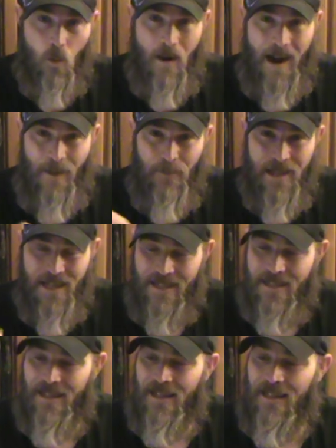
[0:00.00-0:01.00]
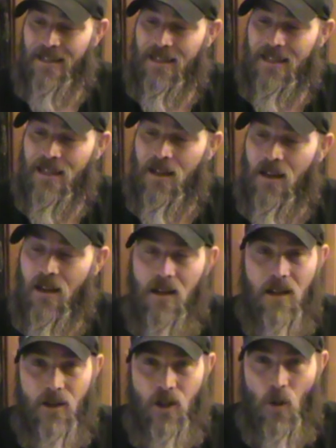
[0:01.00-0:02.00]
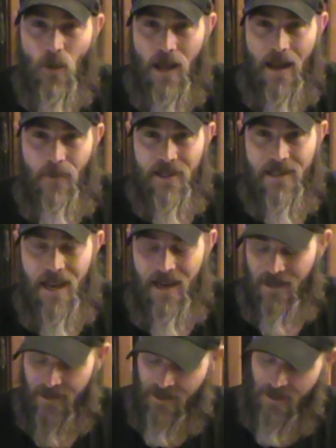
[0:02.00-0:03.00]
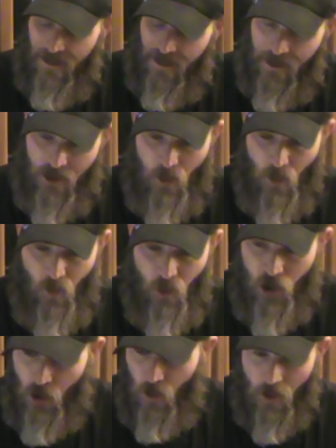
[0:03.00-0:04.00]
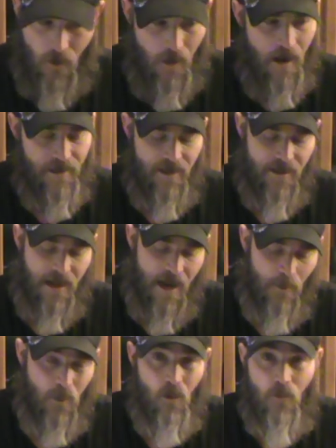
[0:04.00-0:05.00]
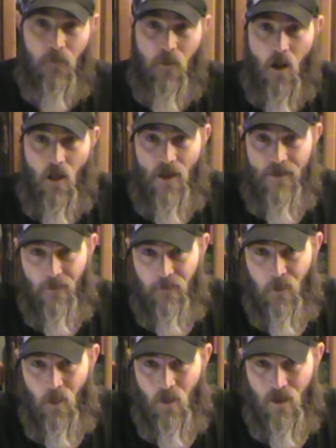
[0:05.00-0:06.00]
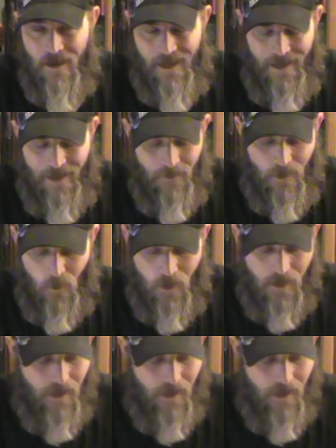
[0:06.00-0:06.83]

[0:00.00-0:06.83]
grab these things, you know, they have a tendency to shoot across the table, fall on the floor, and get everywhere